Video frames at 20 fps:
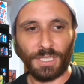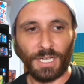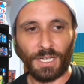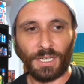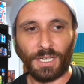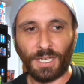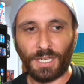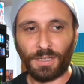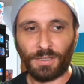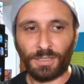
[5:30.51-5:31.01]
Yeah,
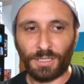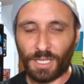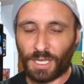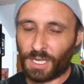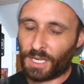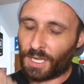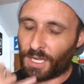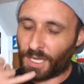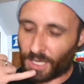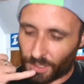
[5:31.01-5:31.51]

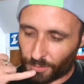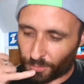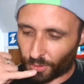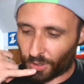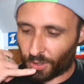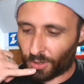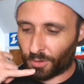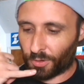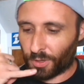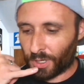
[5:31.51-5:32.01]
hey,
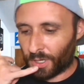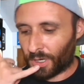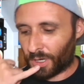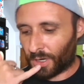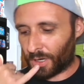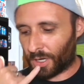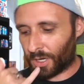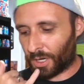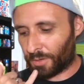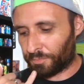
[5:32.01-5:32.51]
bro,
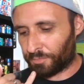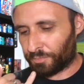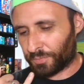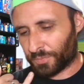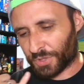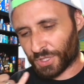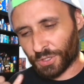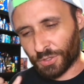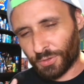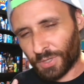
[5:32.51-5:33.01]

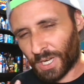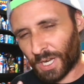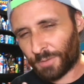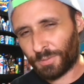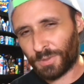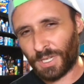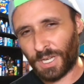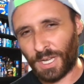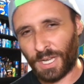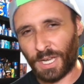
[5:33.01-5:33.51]
do you
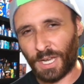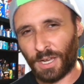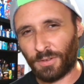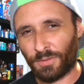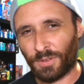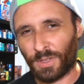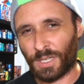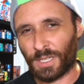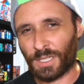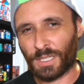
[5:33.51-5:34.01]
happen to
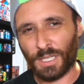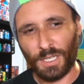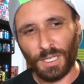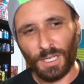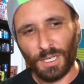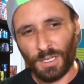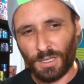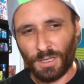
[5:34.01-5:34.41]
have, like,